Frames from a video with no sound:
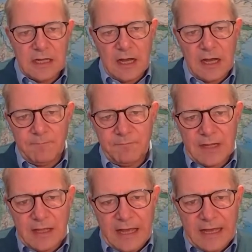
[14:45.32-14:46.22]

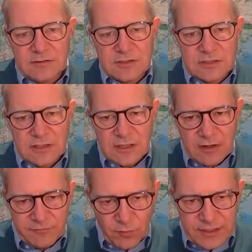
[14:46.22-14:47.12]
and
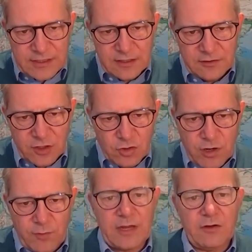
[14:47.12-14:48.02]
avoiding the
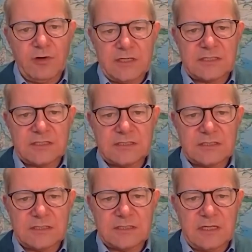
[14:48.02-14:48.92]
growing
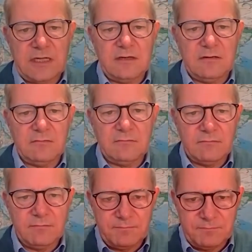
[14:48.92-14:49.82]
risks in
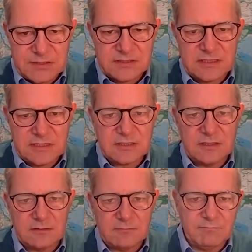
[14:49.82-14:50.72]
businesses
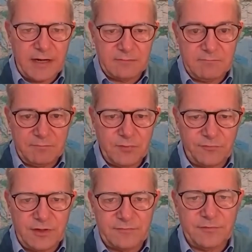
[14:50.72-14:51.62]
that might
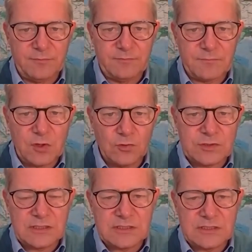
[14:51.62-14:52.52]
profit from
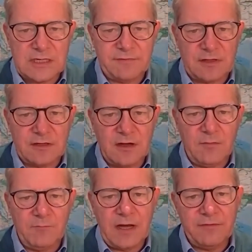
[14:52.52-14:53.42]
causing significant
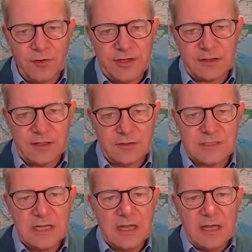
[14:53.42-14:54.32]
harm. By avoiding those,
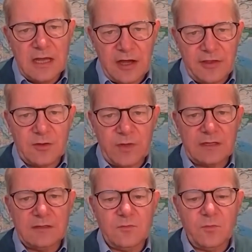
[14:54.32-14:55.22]
I think we
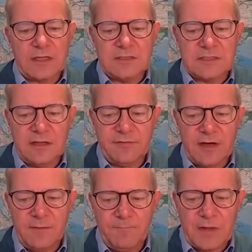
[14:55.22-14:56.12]
can
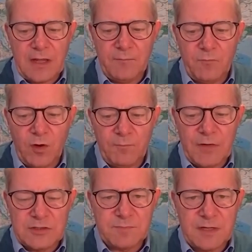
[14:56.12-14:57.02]
deliver what
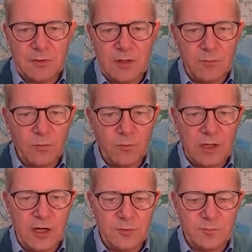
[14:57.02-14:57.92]
most people
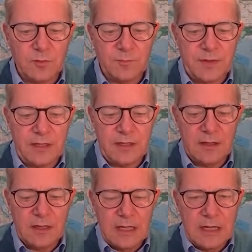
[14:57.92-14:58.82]
will hope will be
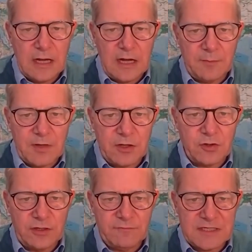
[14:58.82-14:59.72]
a
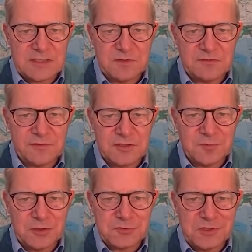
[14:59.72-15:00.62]
good investment for
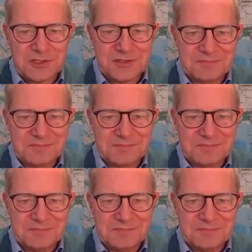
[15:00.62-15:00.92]
tomorrow's world.